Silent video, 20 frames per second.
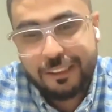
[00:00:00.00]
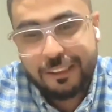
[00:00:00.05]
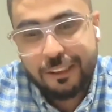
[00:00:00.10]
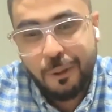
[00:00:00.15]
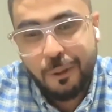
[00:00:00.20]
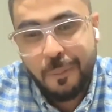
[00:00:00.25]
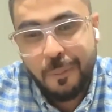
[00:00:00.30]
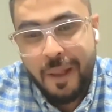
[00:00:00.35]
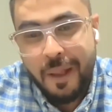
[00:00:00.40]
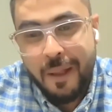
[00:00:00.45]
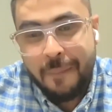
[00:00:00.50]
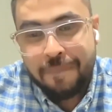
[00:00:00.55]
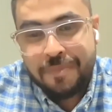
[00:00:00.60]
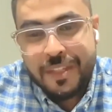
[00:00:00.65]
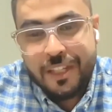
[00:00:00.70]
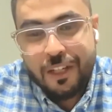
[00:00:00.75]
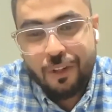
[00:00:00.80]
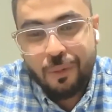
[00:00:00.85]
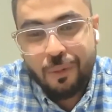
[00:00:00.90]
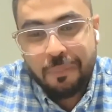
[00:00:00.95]
So,
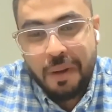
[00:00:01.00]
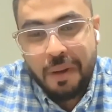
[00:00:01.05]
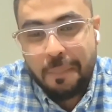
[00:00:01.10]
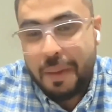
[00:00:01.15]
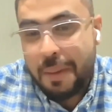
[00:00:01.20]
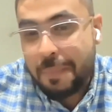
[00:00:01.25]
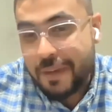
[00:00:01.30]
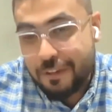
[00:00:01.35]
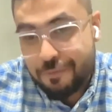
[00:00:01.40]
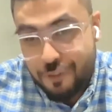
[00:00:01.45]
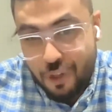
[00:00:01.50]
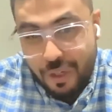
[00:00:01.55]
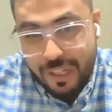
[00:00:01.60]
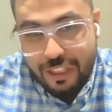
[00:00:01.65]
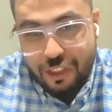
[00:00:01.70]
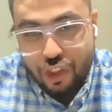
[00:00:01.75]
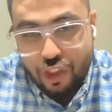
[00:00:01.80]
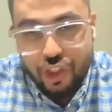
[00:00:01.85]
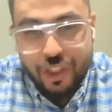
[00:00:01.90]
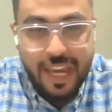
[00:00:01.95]
you know, maybe if you
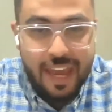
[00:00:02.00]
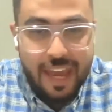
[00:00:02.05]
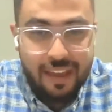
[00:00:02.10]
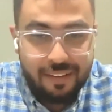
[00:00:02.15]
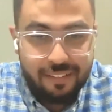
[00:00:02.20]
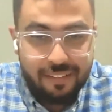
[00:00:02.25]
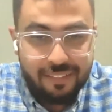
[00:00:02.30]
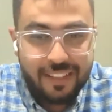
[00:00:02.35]
can share